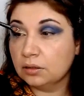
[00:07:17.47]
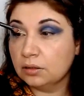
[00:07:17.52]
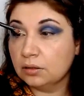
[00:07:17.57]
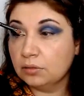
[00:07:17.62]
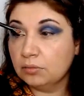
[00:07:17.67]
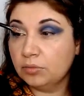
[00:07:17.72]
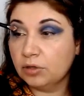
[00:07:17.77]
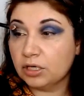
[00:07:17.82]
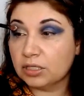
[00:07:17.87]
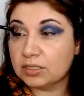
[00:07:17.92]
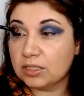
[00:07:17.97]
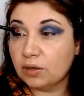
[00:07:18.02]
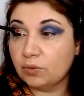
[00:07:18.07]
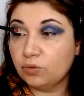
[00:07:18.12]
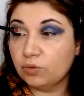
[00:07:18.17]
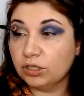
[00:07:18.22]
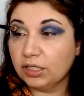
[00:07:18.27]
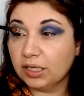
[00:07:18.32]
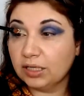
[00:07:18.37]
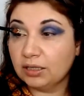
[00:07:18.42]
because I
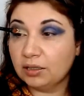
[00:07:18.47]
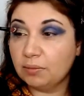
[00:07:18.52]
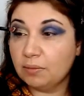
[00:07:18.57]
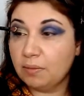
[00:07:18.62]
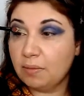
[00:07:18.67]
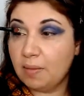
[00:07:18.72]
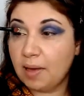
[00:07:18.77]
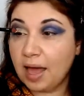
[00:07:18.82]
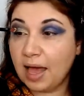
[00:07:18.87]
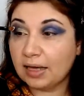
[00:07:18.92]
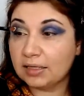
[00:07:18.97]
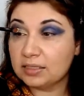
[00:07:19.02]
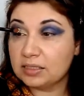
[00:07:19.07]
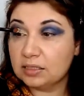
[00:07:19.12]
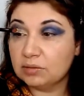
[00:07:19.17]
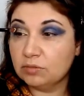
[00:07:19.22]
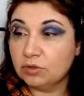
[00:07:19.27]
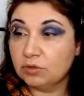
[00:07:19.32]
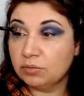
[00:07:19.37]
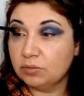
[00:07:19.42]
want like the
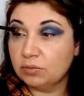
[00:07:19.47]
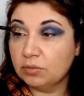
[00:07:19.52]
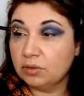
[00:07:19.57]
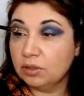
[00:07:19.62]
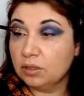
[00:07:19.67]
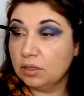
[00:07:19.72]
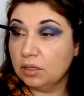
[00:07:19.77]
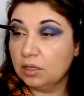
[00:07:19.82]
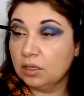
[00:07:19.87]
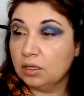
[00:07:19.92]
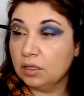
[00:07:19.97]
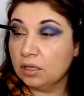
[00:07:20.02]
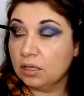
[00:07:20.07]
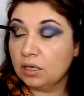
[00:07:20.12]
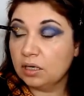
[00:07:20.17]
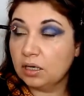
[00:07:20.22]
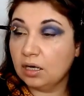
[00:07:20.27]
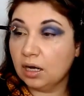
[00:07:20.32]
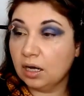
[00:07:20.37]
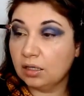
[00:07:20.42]
maximum
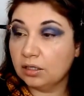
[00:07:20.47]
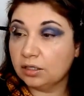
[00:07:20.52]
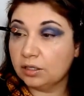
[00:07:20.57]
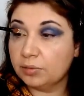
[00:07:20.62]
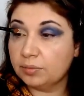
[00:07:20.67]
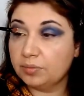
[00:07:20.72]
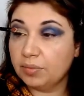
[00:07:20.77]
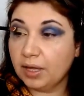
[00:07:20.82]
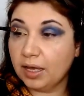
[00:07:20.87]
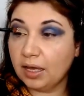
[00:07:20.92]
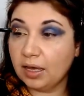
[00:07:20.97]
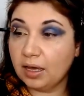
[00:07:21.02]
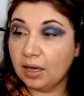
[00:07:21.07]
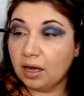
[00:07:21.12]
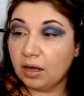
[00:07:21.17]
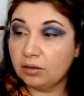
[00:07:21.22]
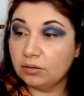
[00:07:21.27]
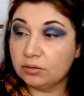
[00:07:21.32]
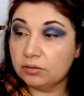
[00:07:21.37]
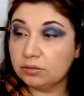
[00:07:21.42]
color
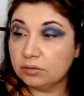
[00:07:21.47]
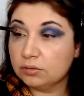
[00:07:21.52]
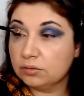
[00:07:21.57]
payout.